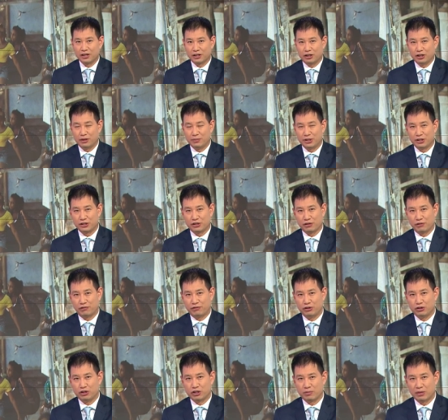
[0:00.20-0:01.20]
Cuba's
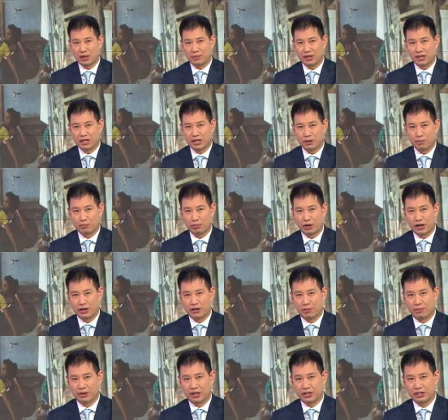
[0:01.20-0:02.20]
future may be getting
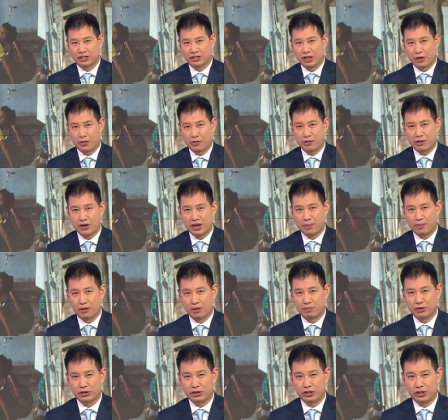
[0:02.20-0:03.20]
brighter, but its southern neighbor,
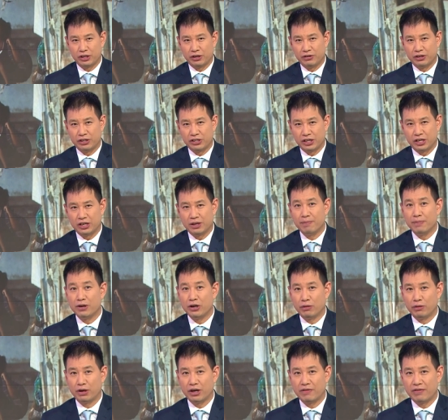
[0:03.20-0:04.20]
Brazil, is in the
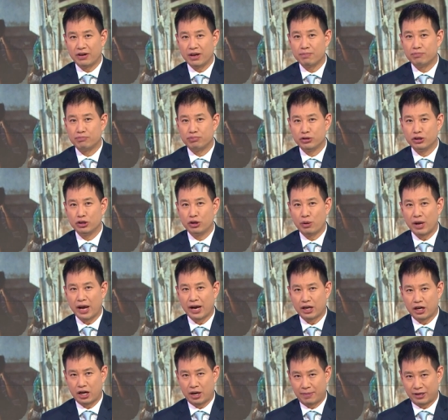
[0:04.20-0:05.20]
middle of a brutal
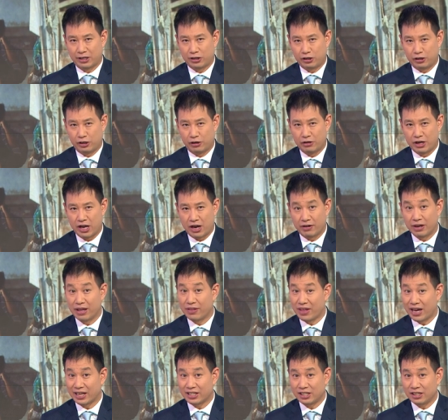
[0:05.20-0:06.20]
economic slowdown, and
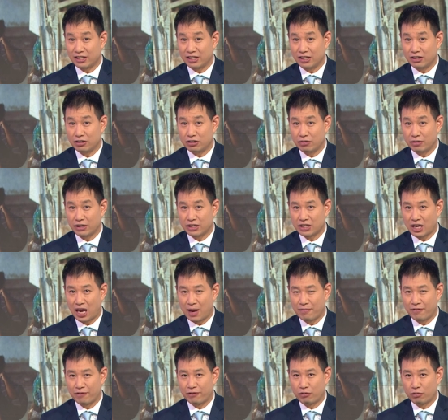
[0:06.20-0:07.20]
that's leading to a
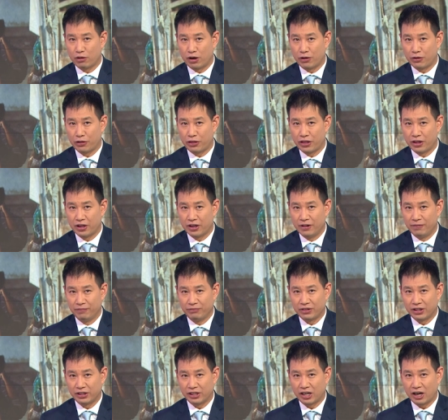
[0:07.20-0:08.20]
type of growth
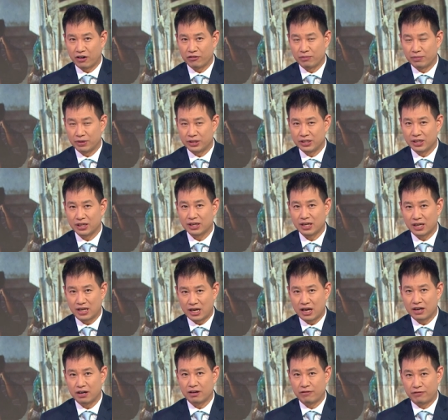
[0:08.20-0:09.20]
that the government
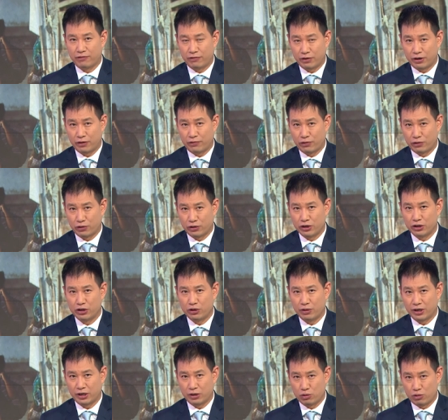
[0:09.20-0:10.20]
cannot af afford
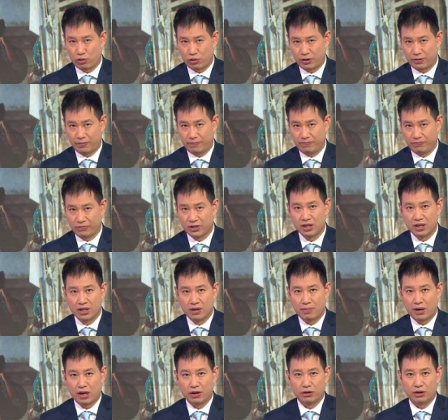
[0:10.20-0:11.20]
to ignore.
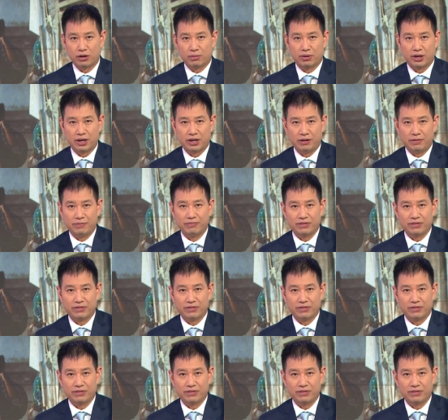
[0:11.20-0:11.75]
Paulo Cabral